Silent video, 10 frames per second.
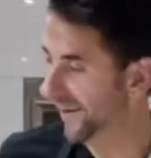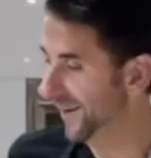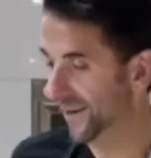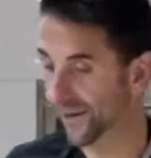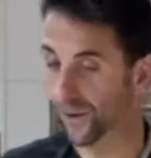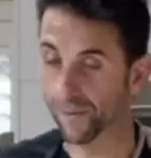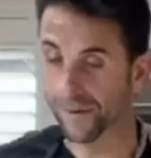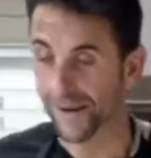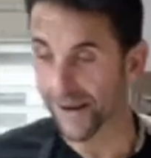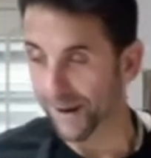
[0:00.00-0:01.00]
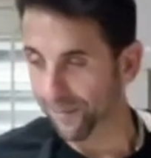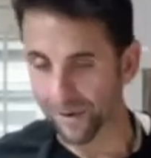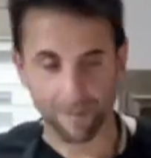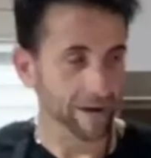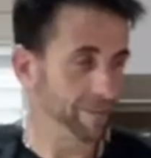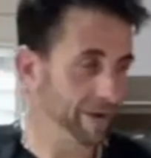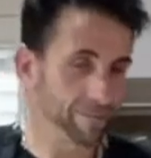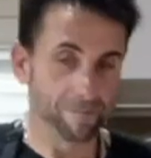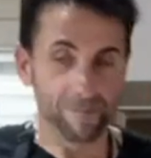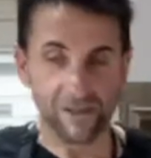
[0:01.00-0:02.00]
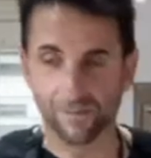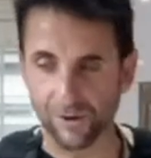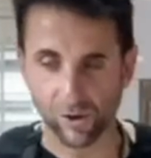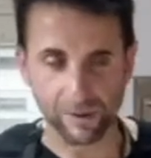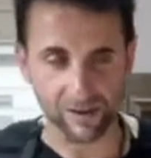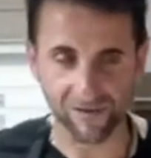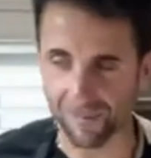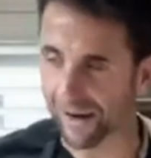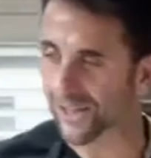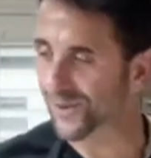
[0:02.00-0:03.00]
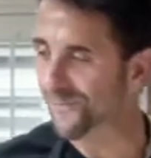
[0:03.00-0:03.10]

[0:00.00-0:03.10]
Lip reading: You know, maybe a bit too much information,